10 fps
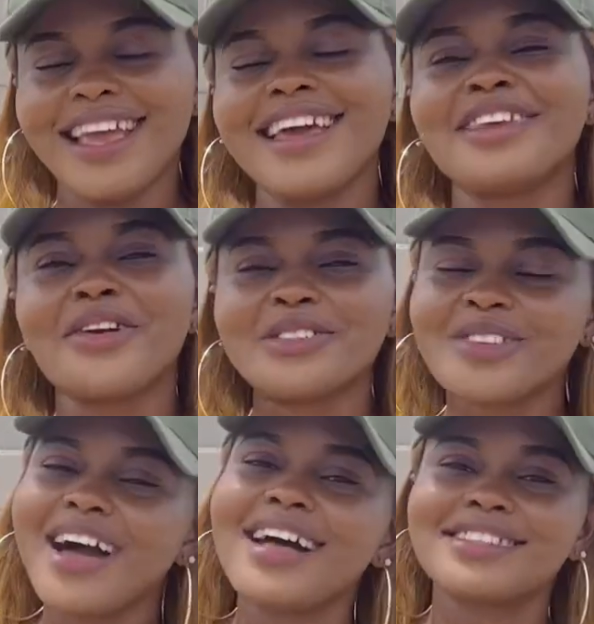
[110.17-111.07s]
And it
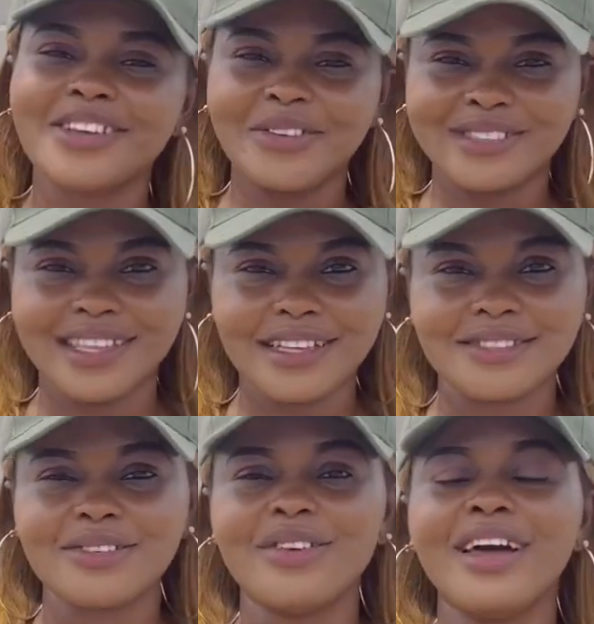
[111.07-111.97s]
also has a good
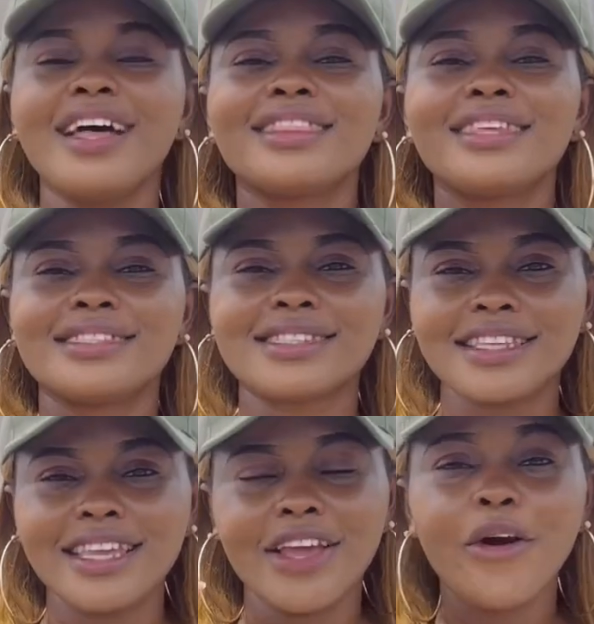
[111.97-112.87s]
title, the
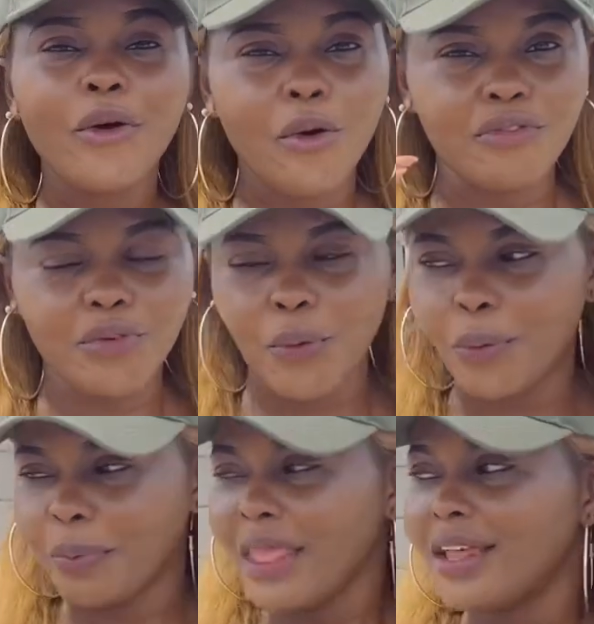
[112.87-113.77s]
Sea of
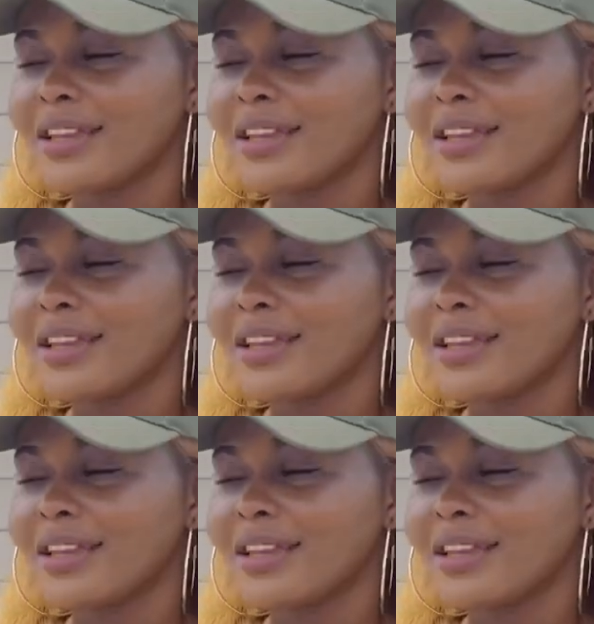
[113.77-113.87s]
O.